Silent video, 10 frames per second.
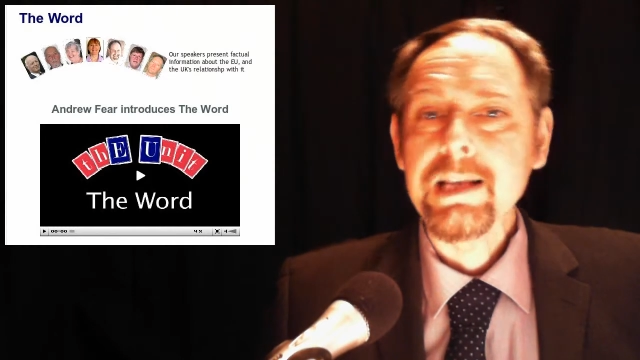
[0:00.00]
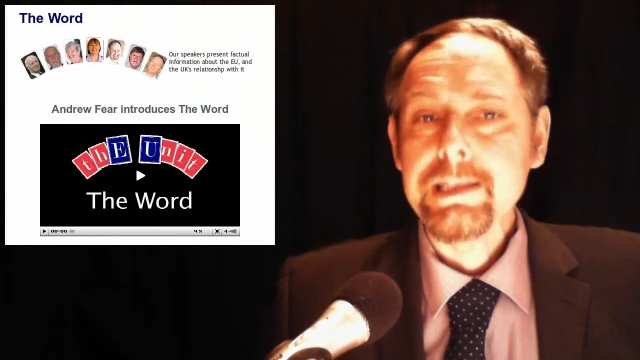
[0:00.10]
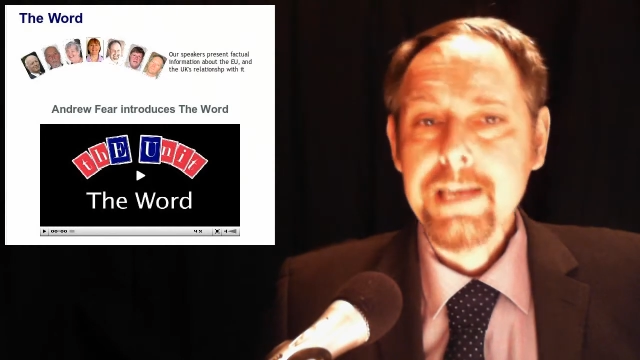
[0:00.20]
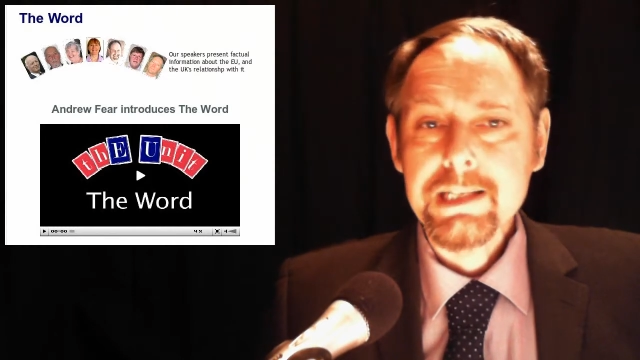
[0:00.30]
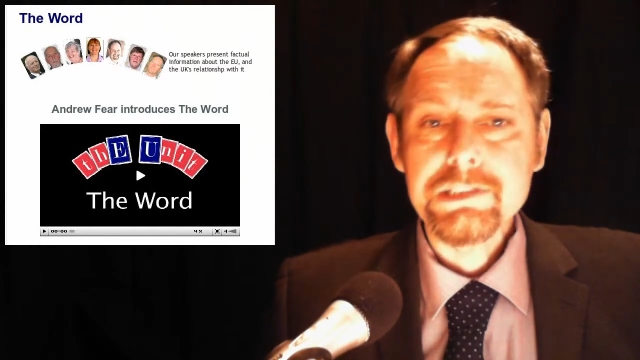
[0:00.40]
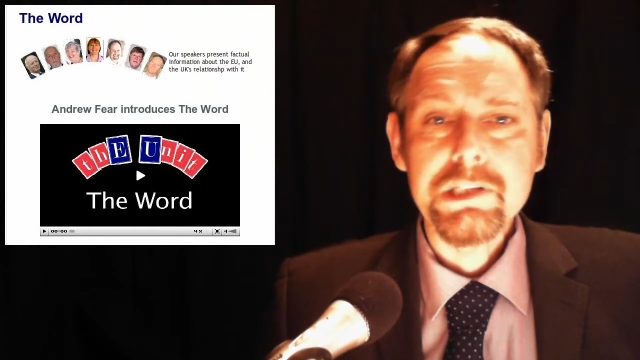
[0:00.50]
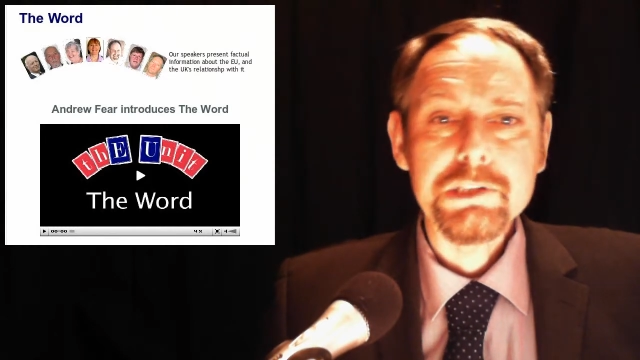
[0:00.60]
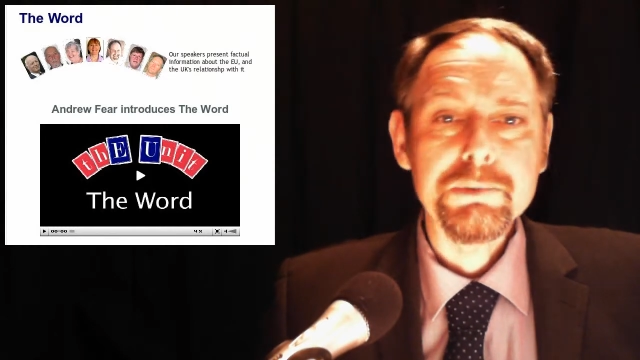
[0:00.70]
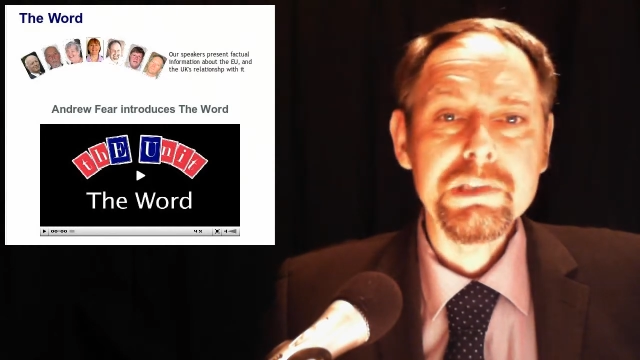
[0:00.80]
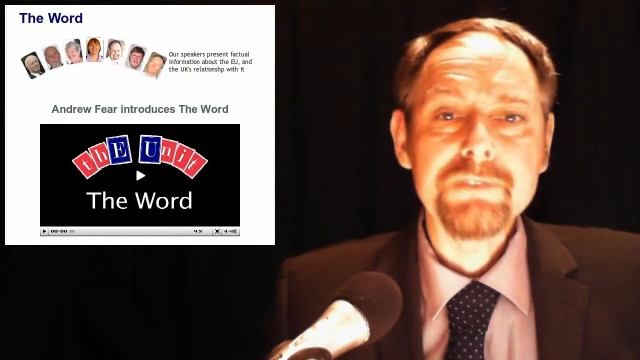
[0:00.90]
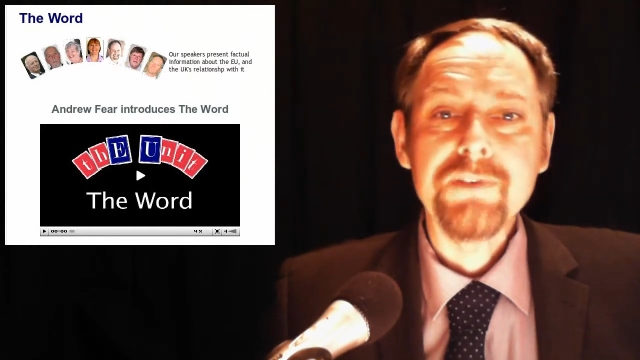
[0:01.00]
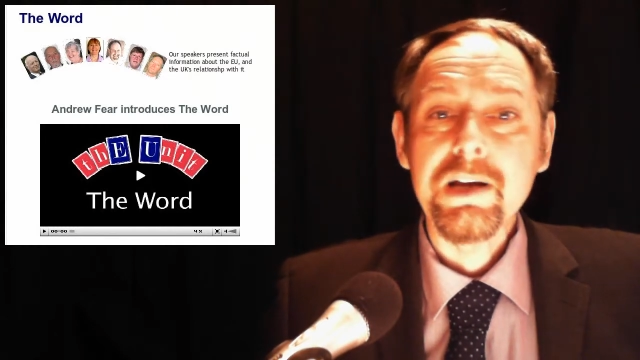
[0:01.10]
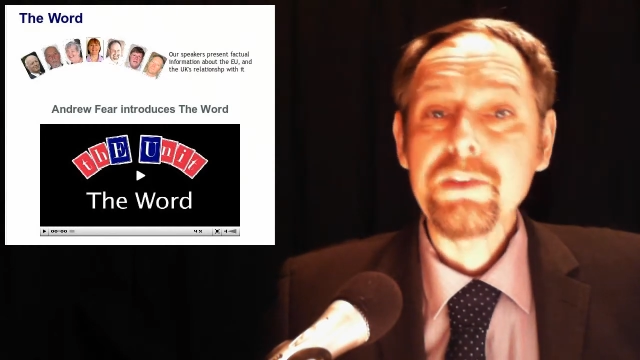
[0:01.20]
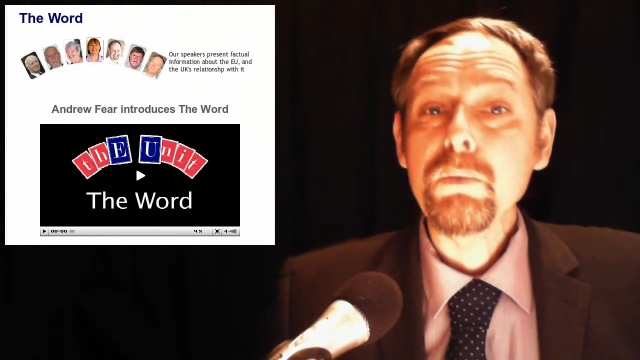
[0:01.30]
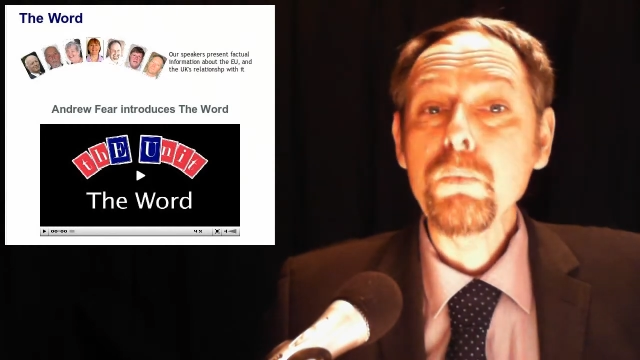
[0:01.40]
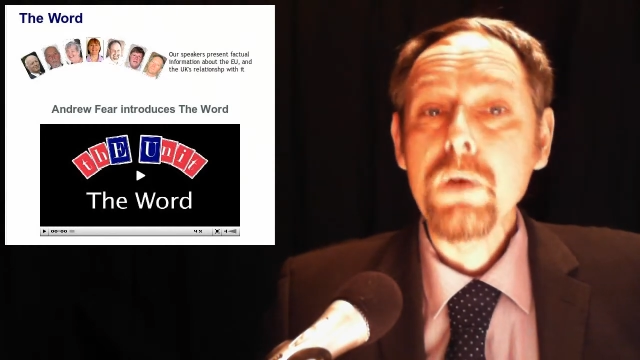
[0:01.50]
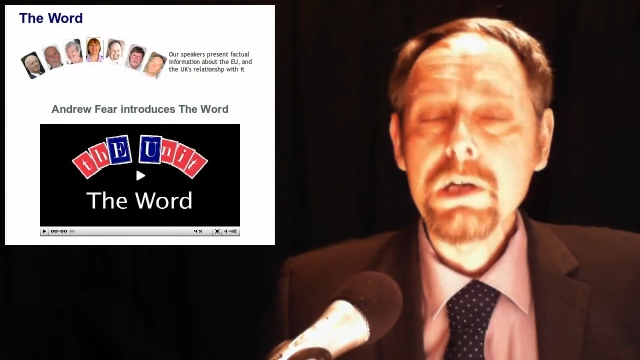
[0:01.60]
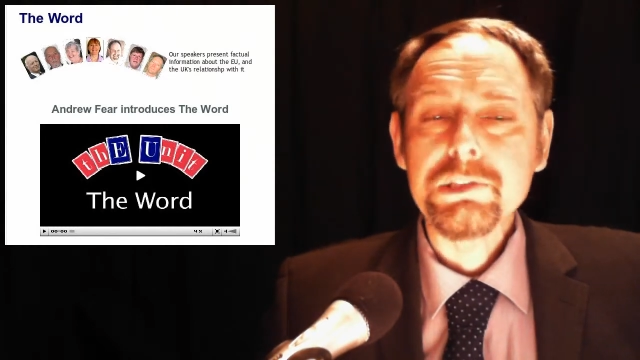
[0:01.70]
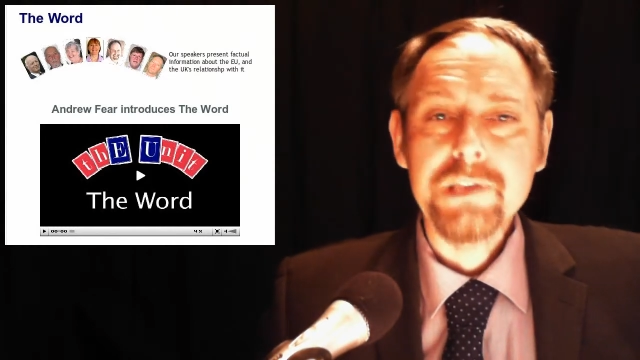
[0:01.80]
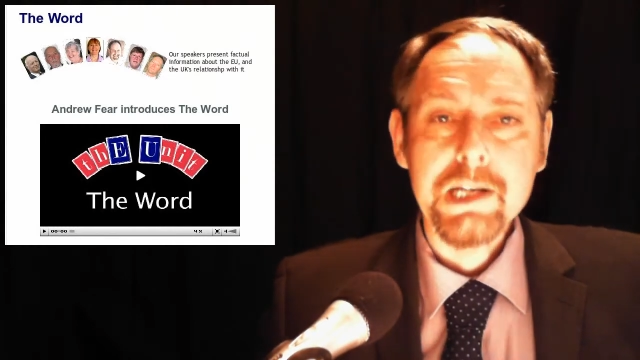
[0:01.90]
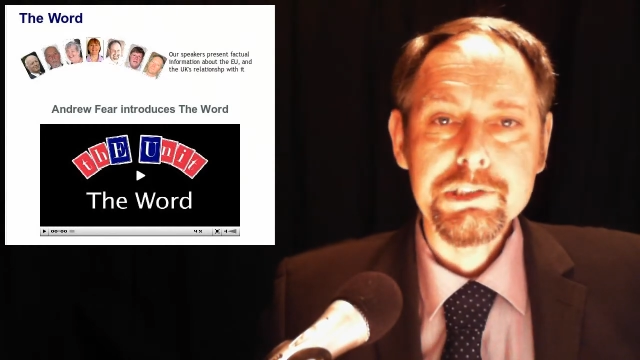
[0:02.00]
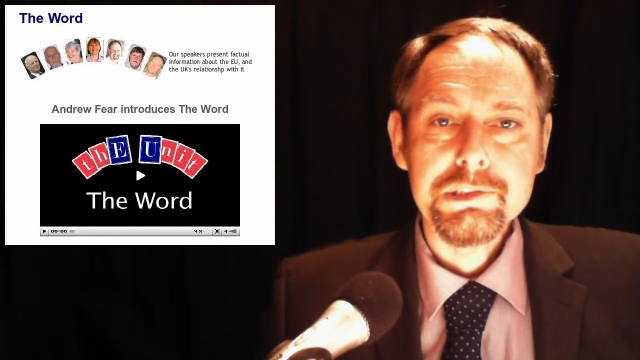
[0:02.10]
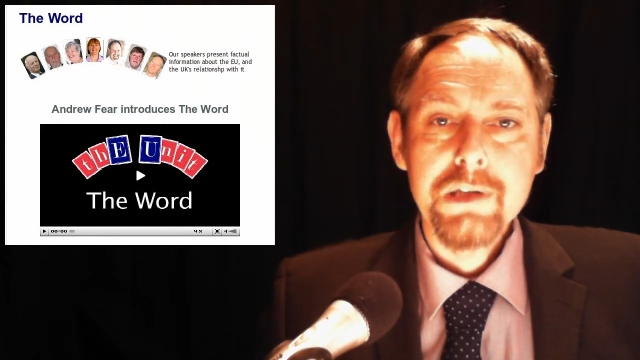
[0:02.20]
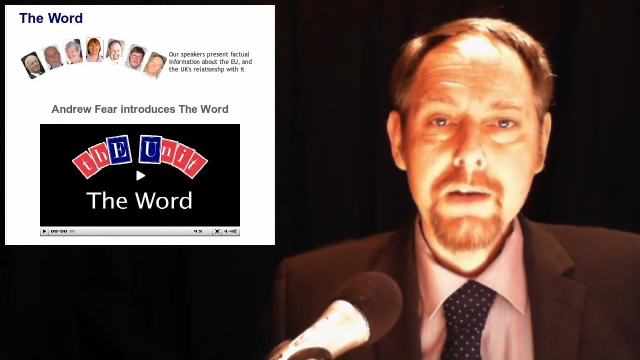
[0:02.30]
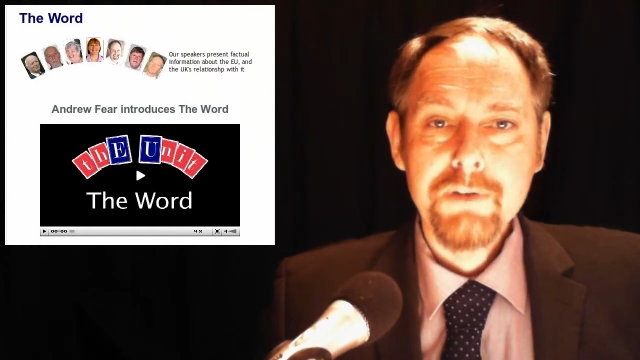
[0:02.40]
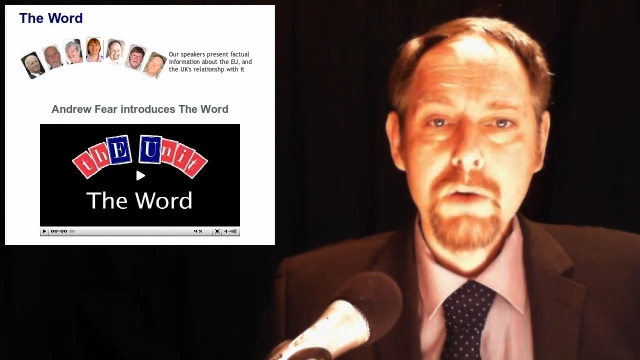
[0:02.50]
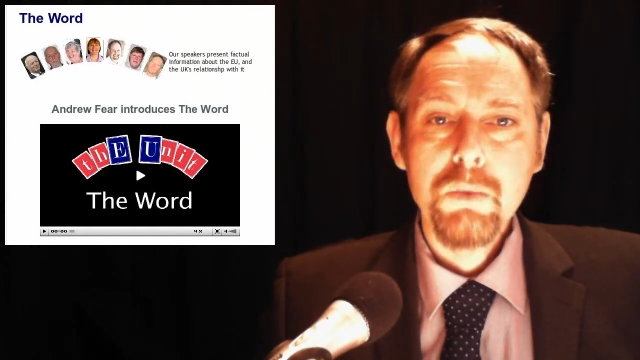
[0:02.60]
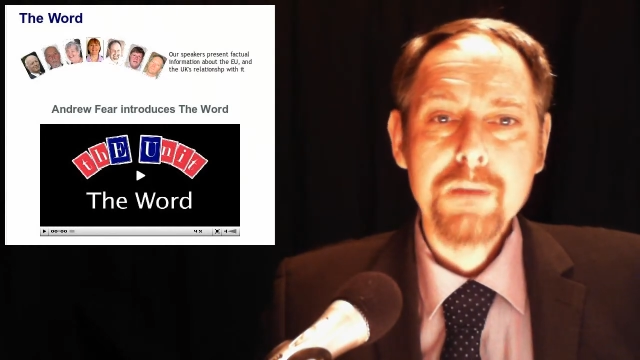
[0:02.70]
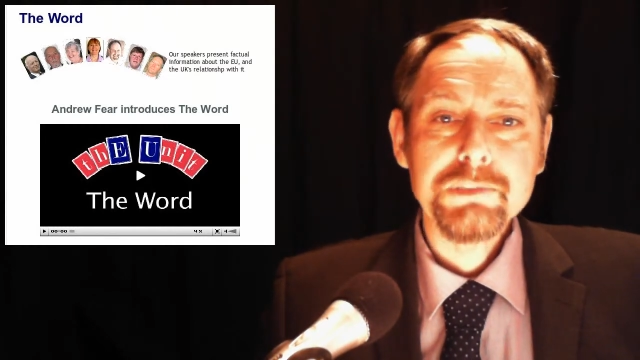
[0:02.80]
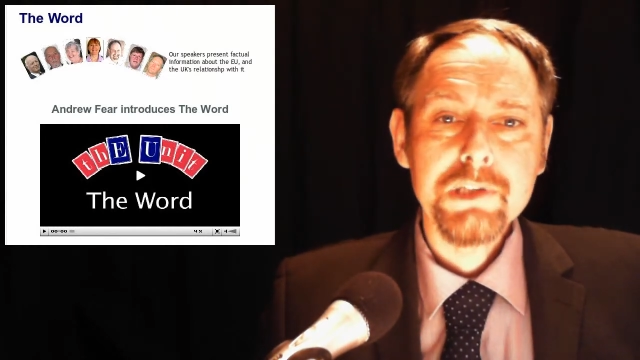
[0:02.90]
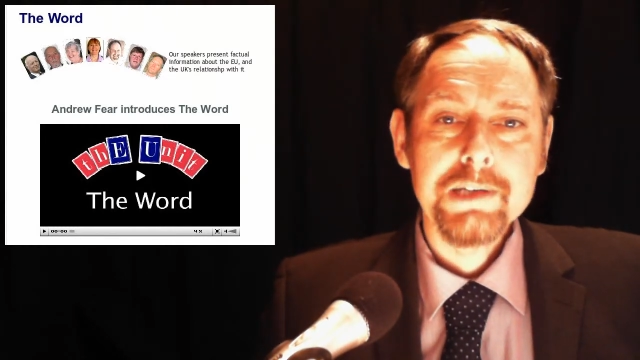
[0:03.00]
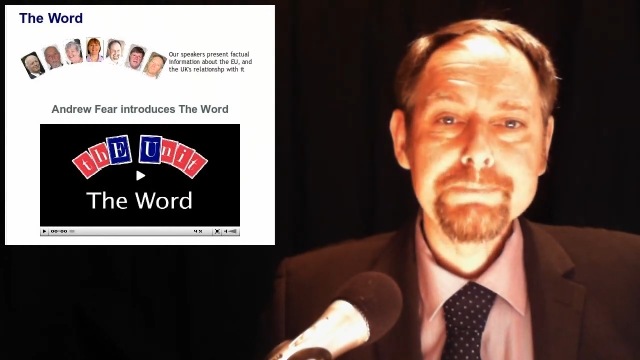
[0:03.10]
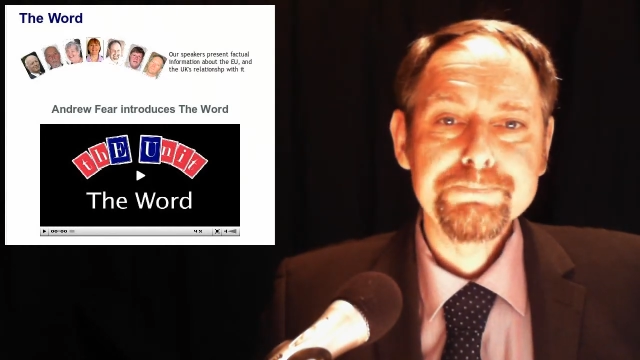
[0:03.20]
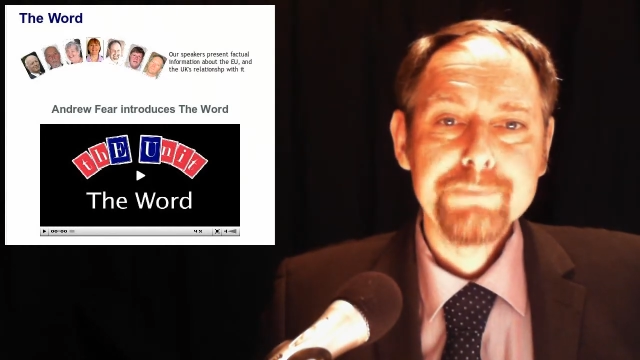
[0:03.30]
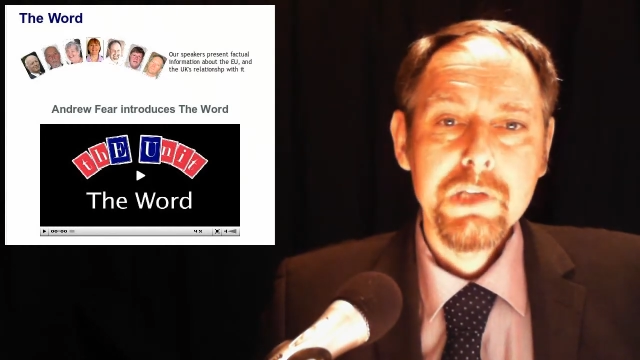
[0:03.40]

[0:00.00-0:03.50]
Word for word: then get in touch with us via the Word section of our website.